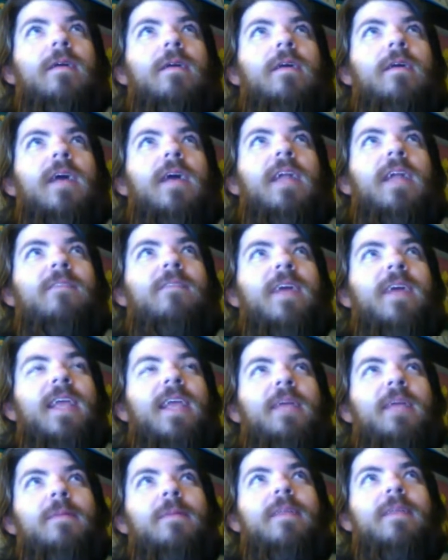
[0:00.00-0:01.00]
And if I
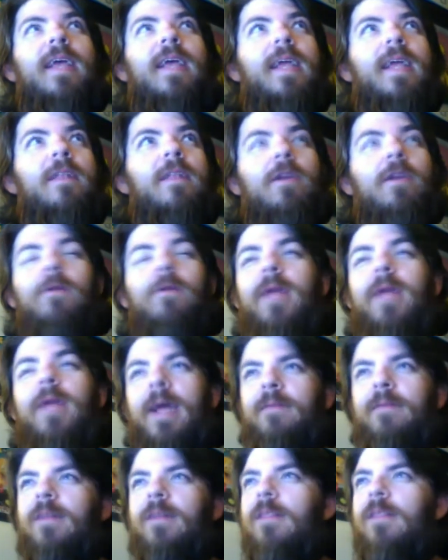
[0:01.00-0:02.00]
keep saying no to
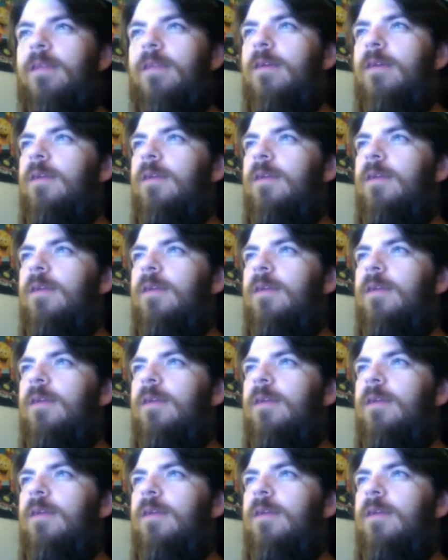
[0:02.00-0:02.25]
everything,